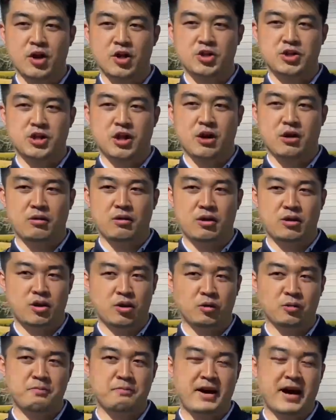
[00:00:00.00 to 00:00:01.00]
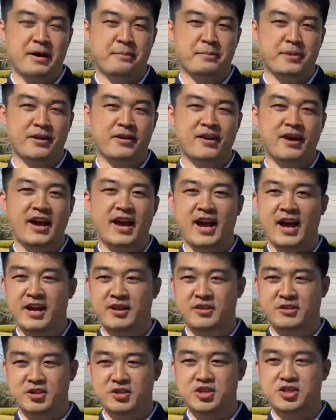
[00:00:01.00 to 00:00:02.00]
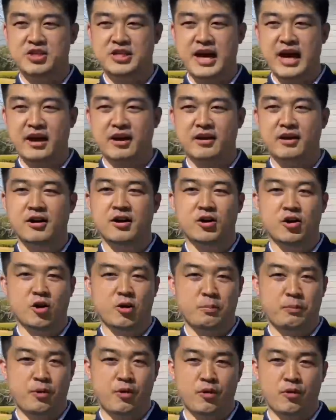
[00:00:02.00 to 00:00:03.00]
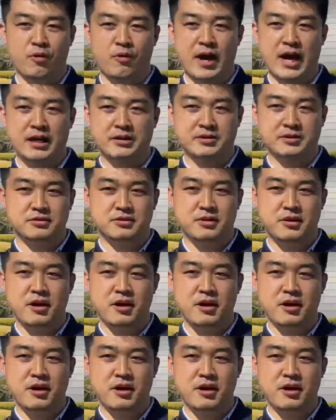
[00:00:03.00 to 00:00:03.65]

Draw a roadmap and check your progress